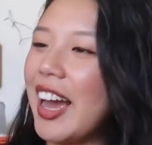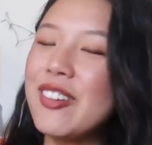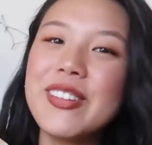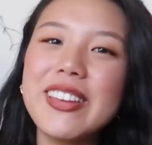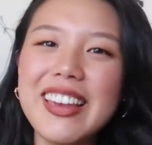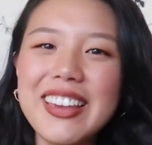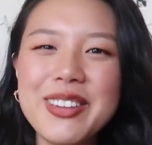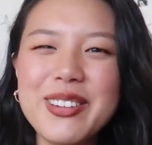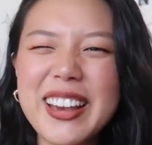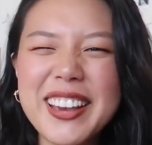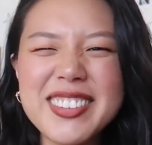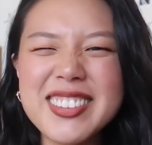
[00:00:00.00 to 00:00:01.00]
I feel like
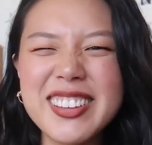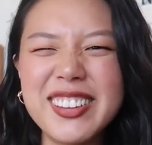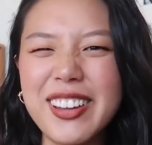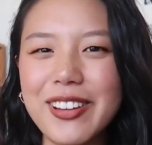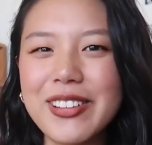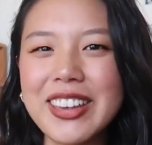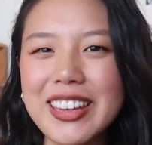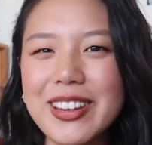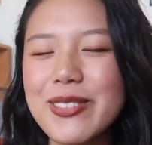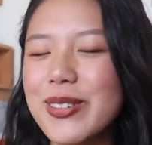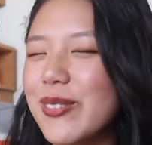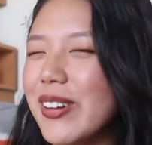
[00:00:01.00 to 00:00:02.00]
you guys
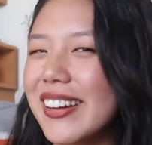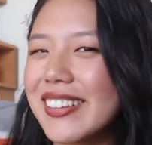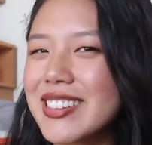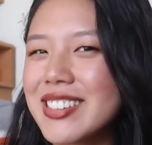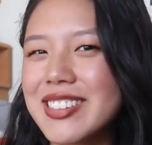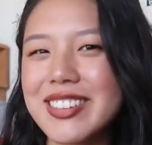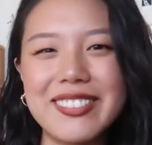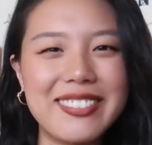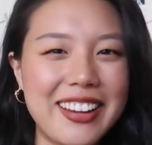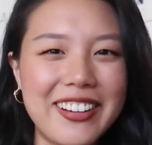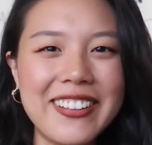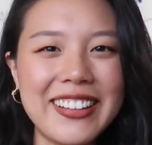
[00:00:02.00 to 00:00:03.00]
low-key would wear this too,
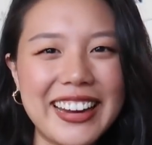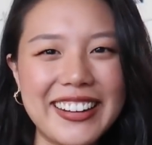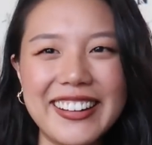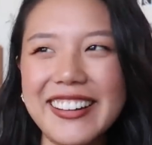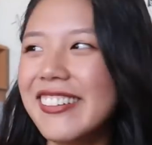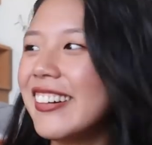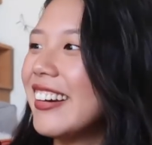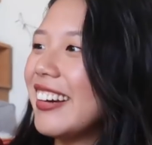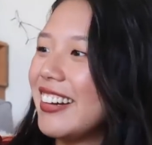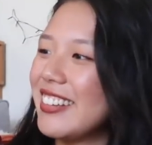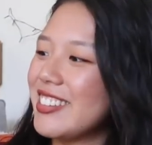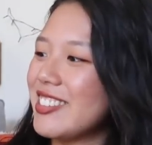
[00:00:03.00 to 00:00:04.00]
no? I don't know.
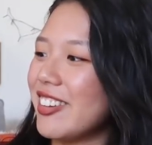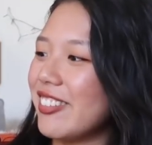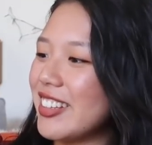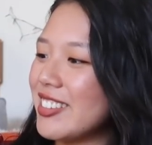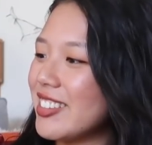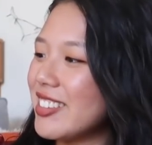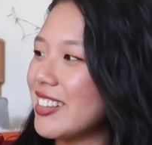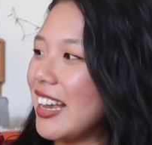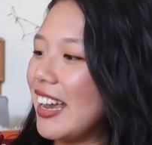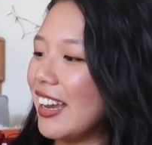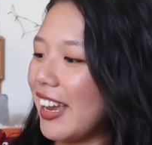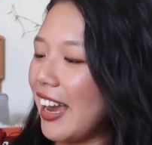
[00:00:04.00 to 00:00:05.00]
So this is
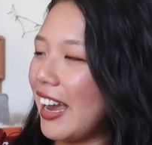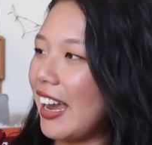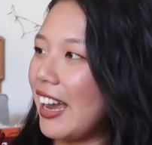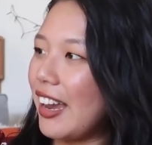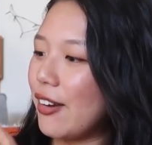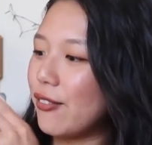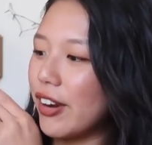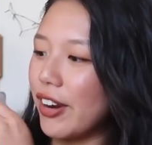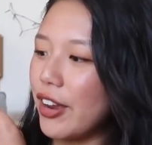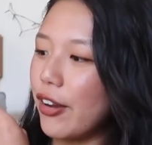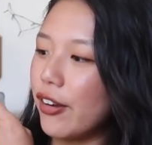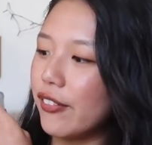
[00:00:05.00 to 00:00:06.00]
like a
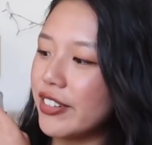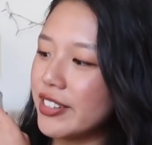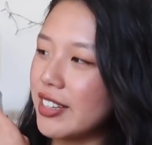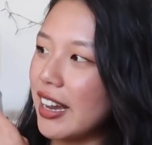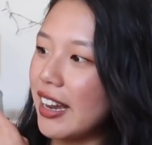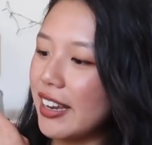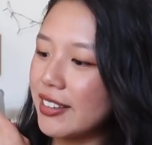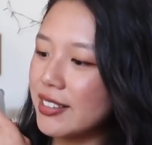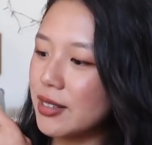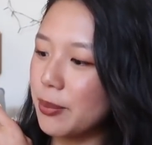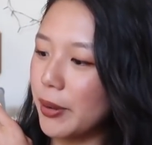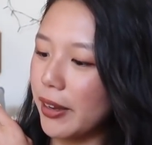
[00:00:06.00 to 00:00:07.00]
very
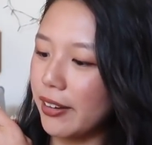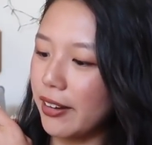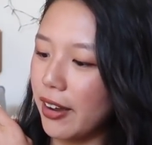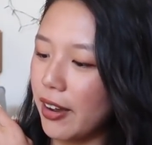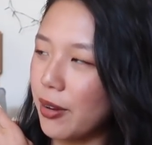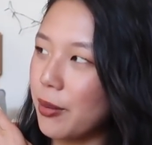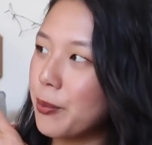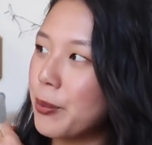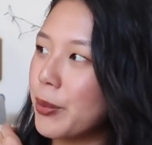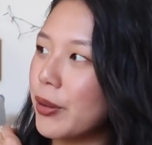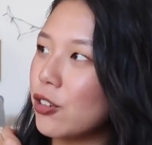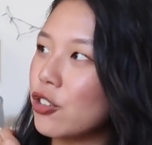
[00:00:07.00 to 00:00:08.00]
oversized
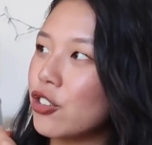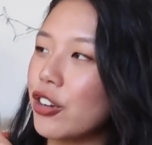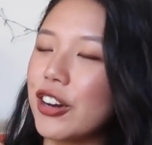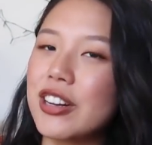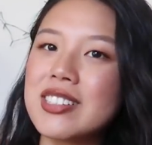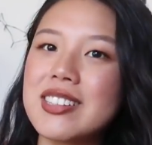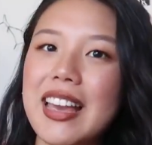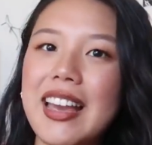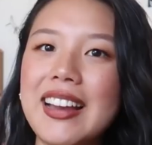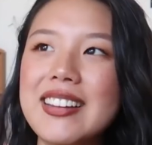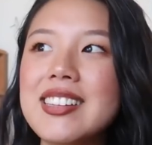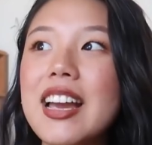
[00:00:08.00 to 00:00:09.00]
button-up shirt
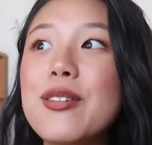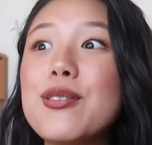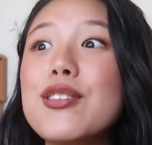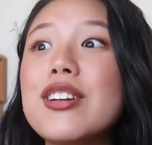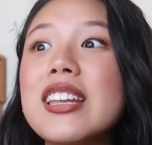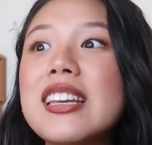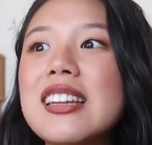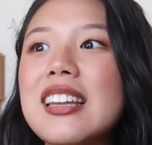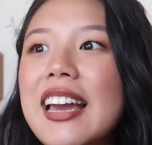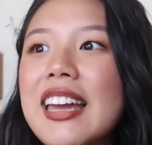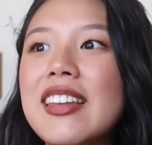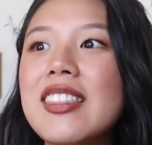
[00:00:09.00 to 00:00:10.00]
and I really
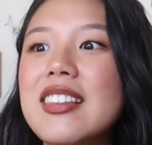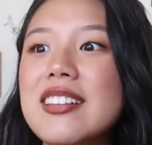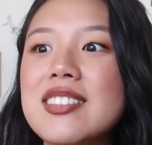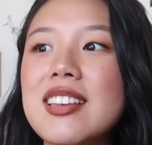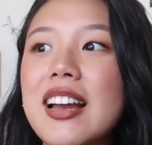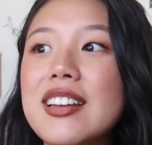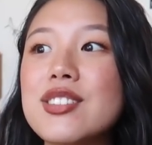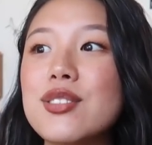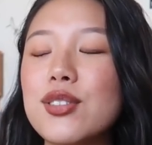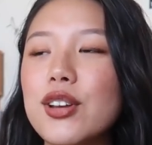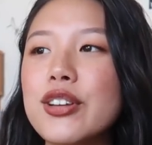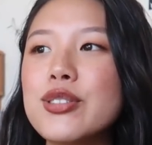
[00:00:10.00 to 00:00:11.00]
like these kinds
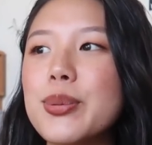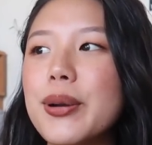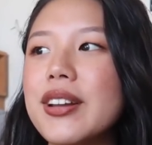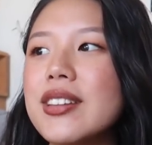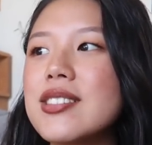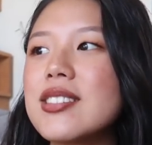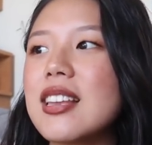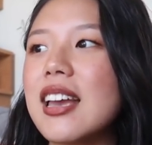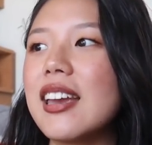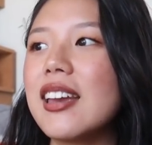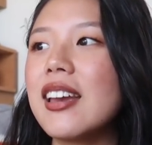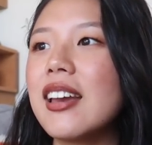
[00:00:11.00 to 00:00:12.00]
of looks where it's
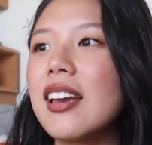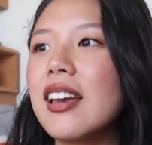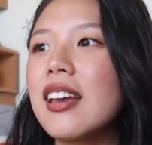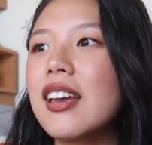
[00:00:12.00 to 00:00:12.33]
like